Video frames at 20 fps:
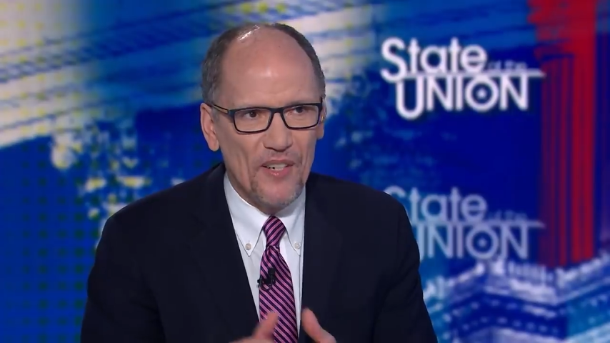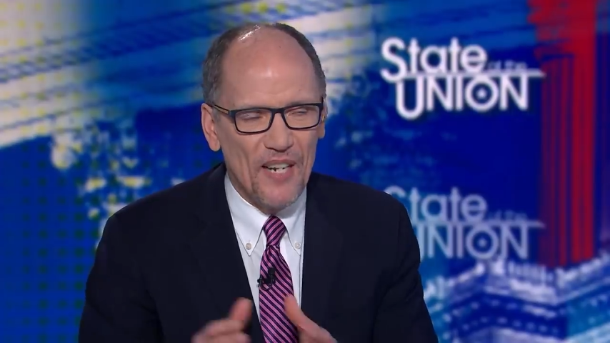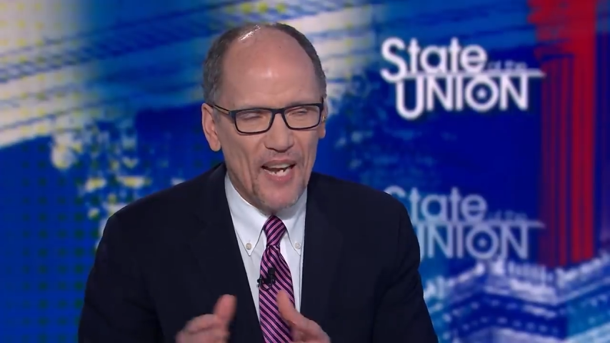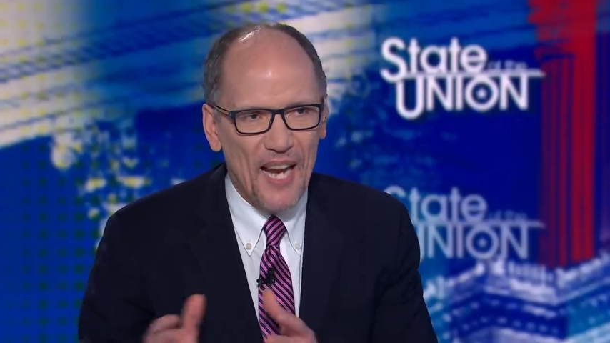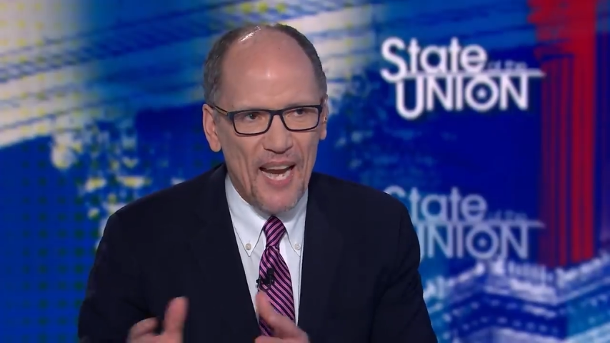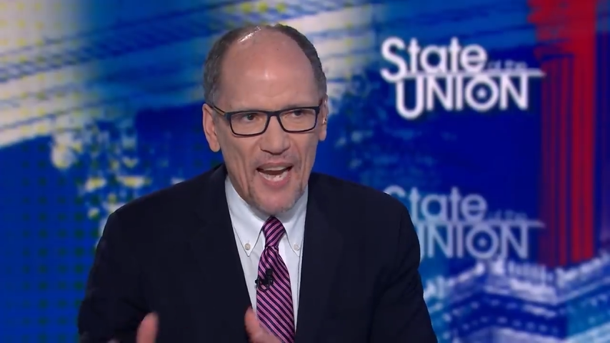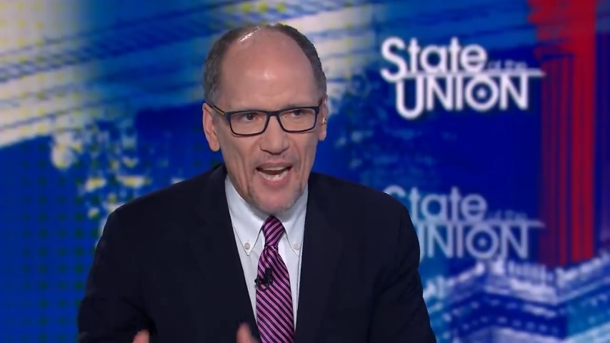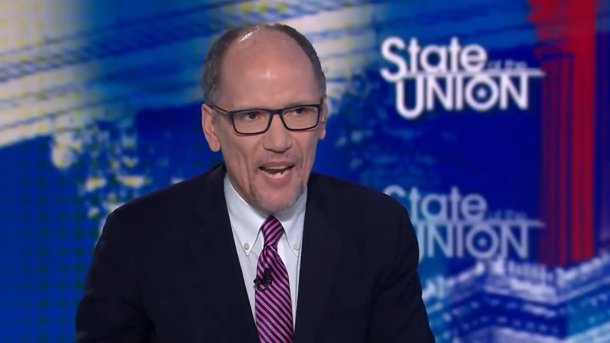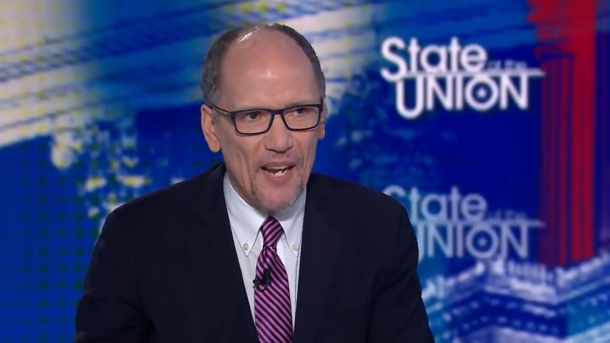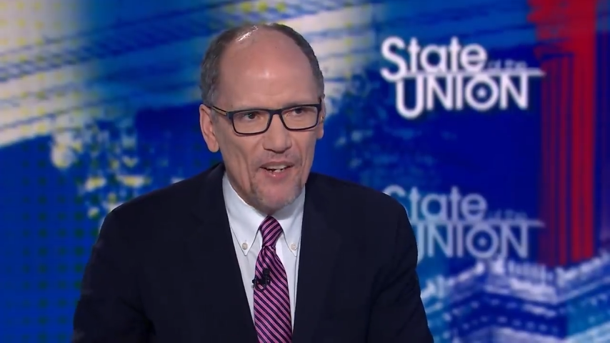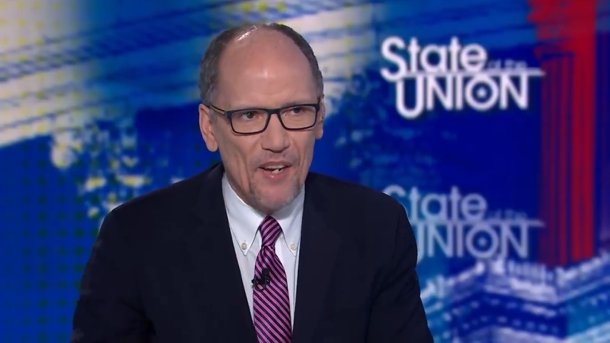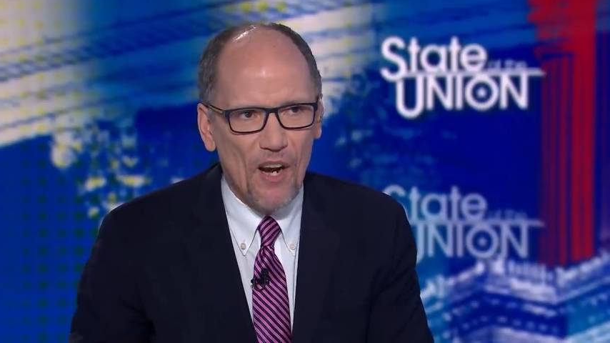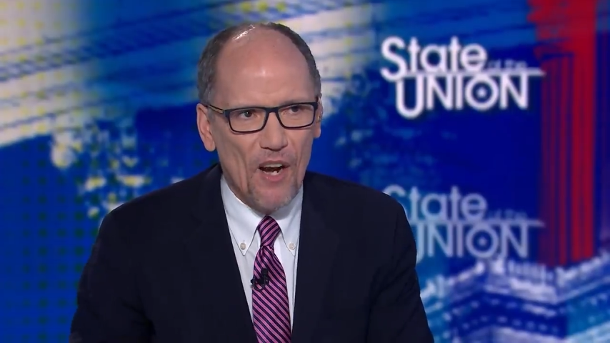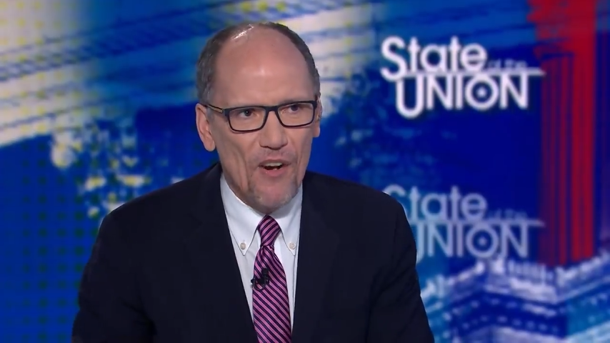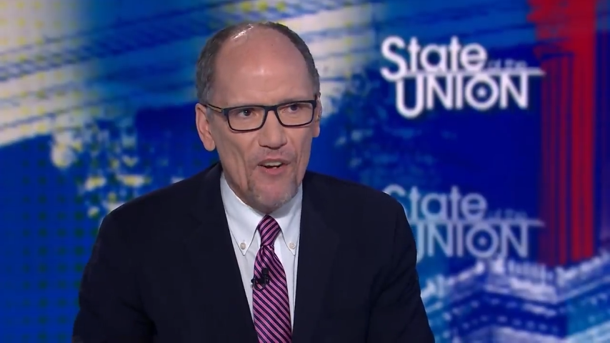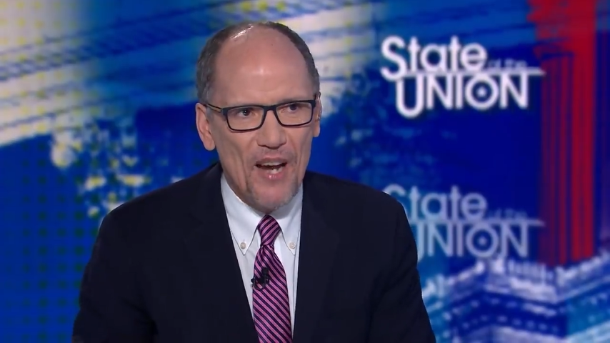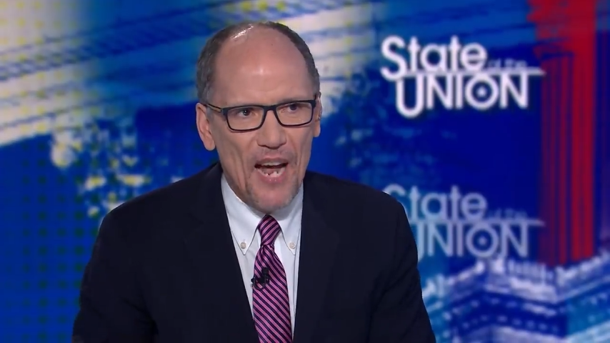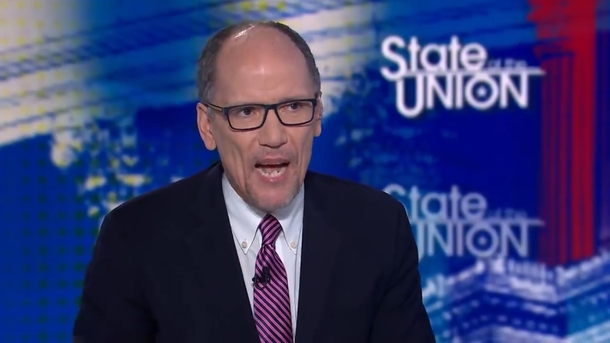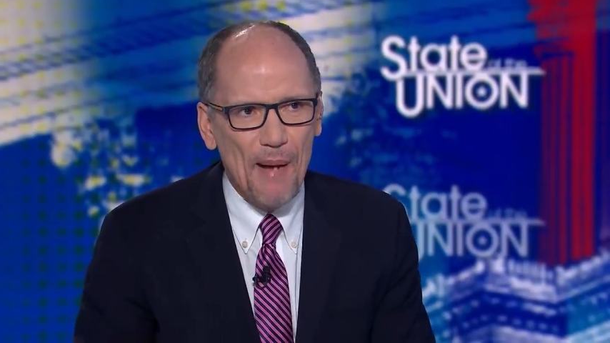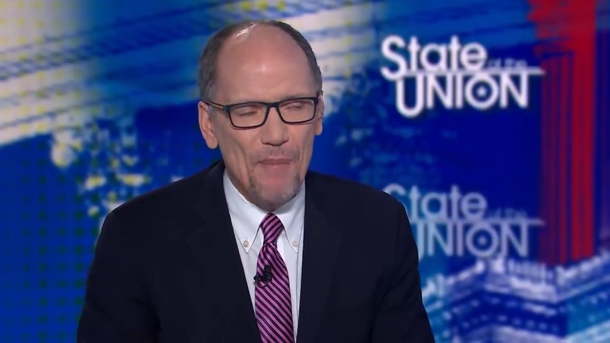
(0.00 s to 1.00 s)
to hand our
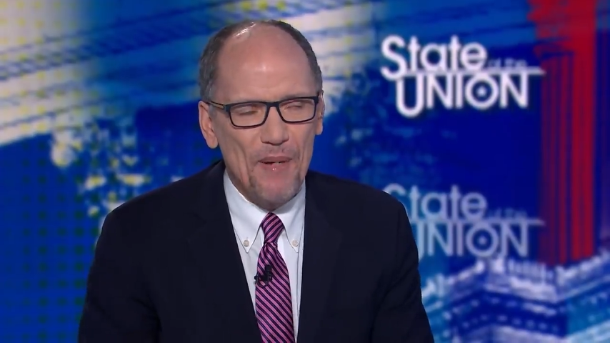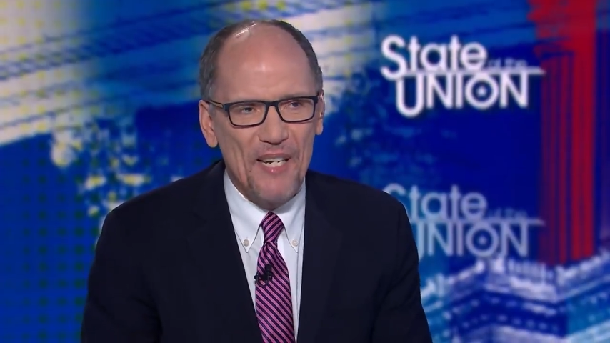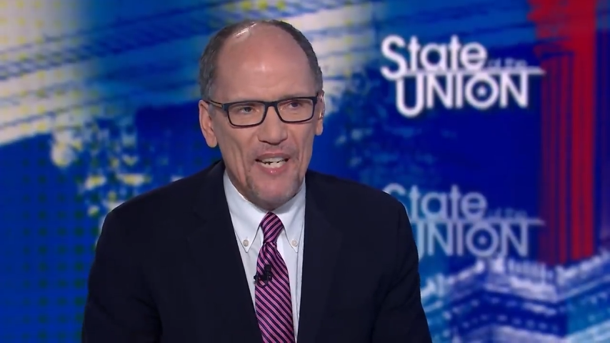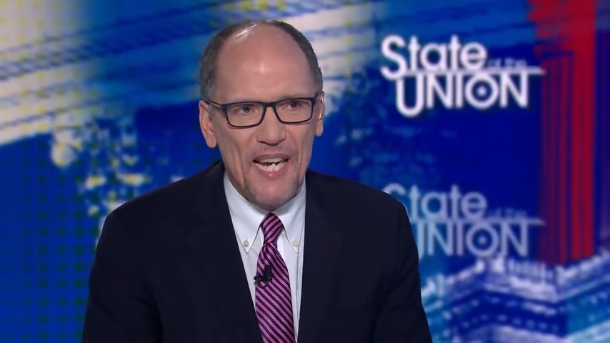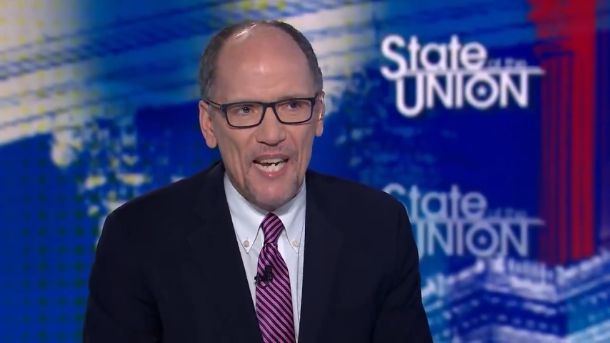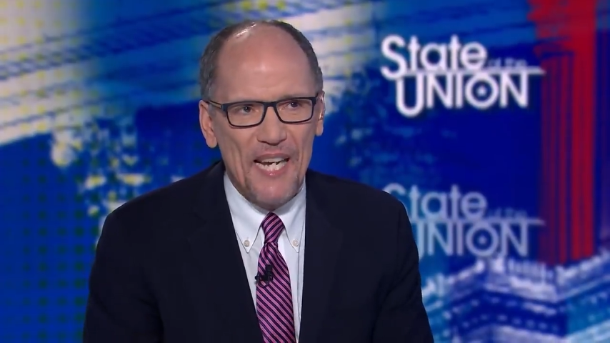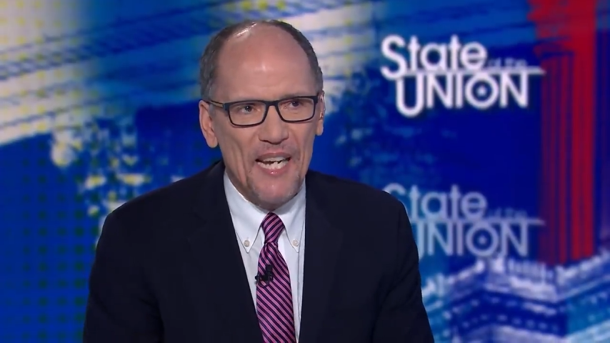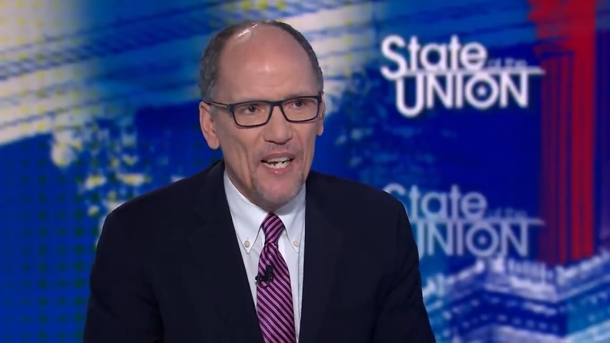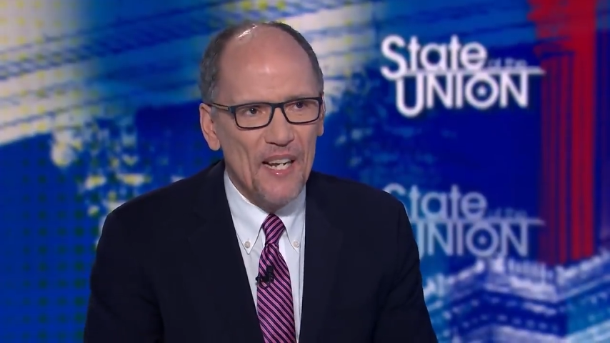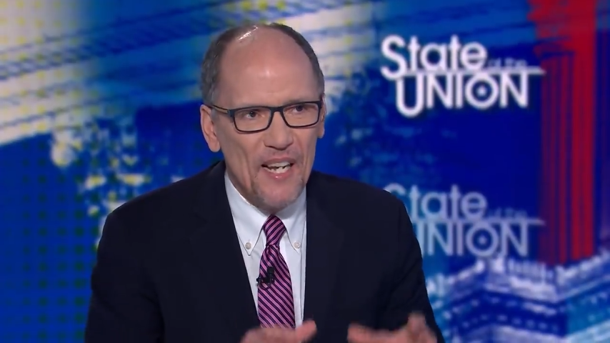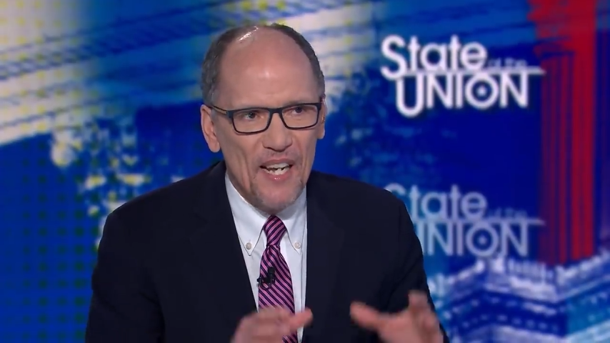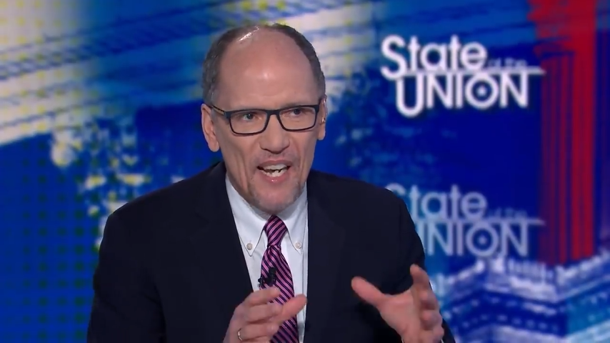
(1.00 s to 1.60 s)
nominee